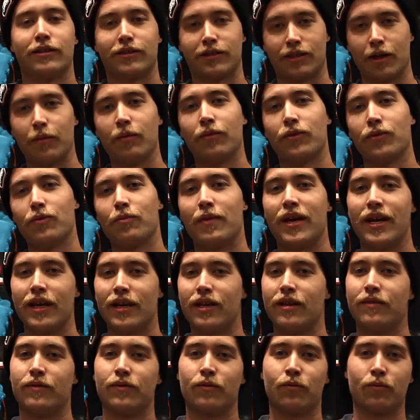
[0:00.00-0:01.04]
Some of you may
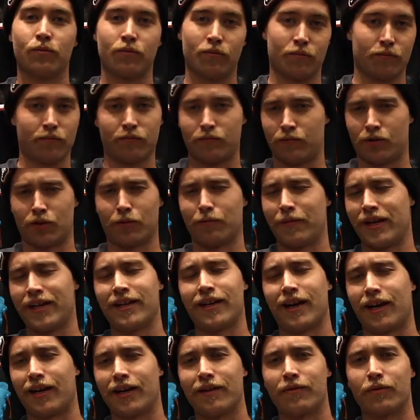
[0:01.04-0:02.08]
even or may
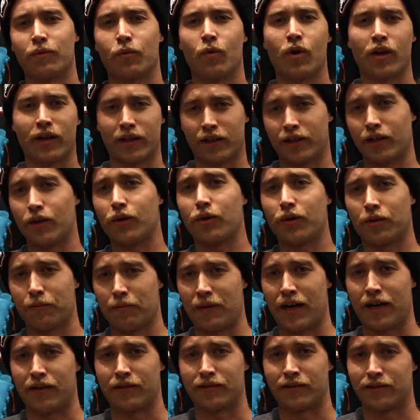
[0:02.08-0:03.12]
not even want to go to the
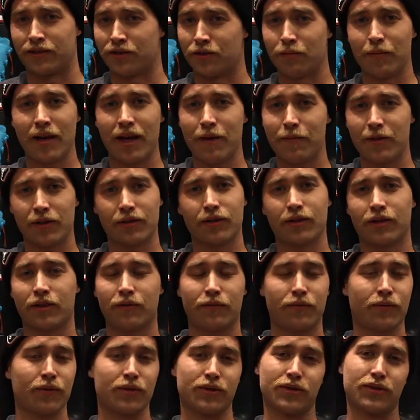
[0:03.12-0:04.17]
mountains. You may be looking
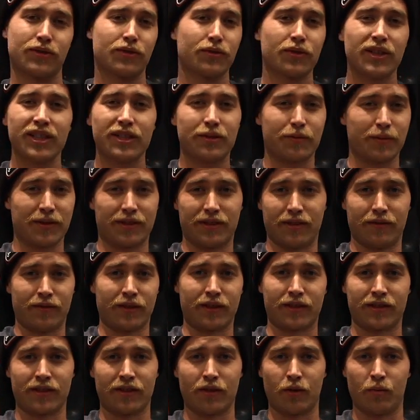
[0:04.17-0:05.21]
for a
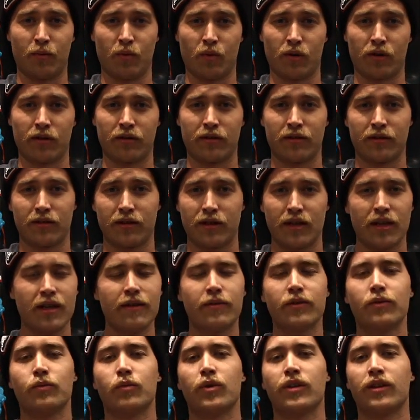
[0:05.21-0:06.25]
street-specific snowboard.
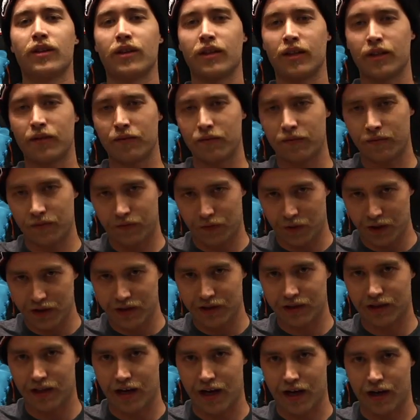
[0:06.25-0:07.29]
Even within
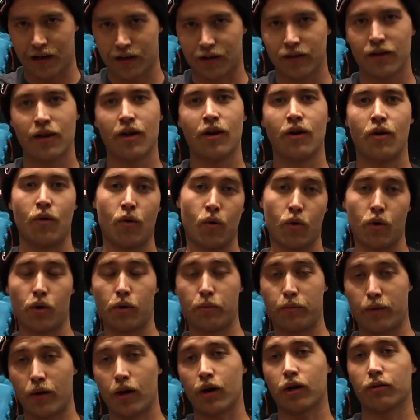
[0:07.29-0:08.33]
freestyle or
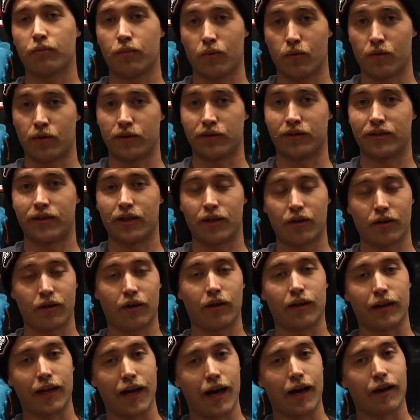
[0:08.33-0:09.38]
park boards, there are
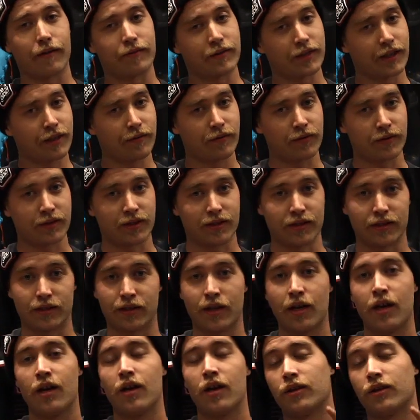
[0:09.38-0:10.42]
a lot of differences.
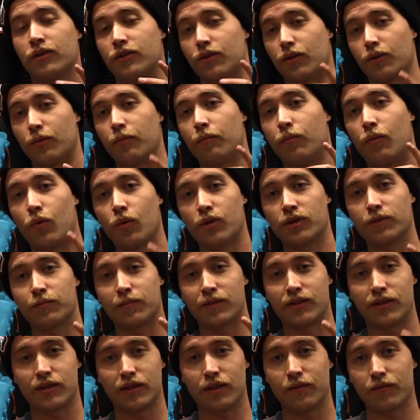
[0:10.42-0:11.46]
So the more
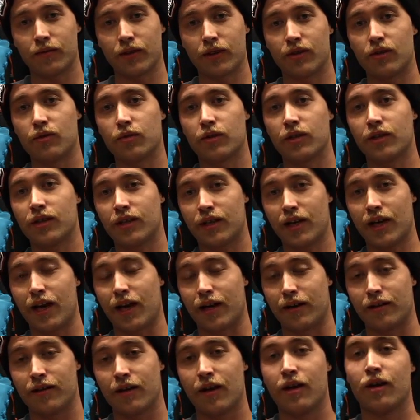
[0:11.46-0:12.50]
specific you can
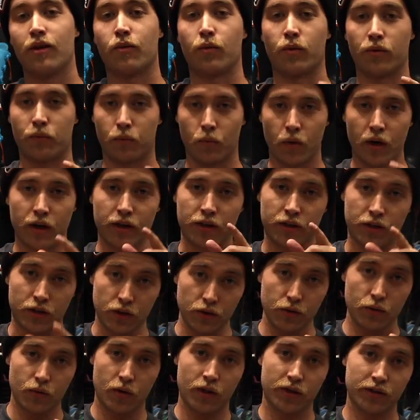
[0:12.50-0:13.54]
get with what
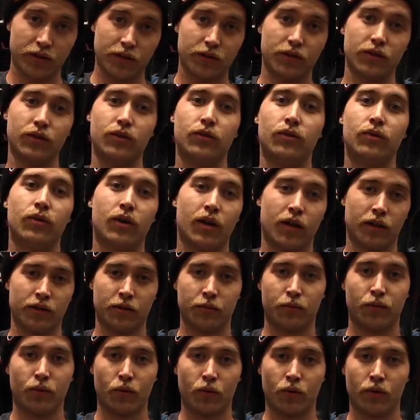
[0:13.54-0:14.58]
you want to do on the
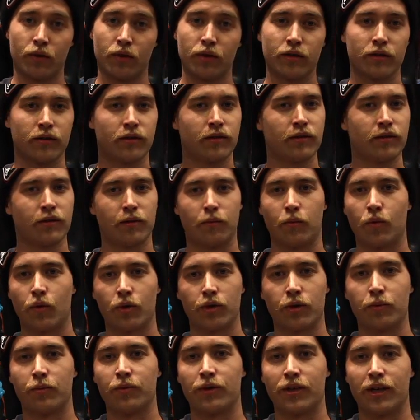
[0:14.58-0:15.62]
board, the more
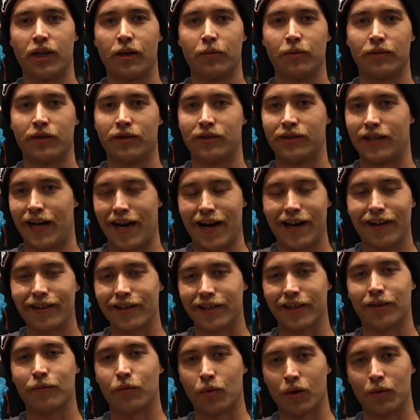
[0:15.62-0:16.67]
you'll be able to dial
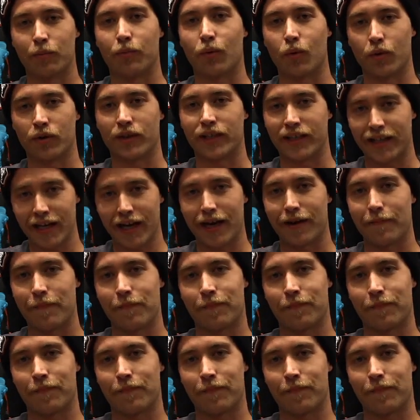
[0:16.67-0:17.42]
in what board to get.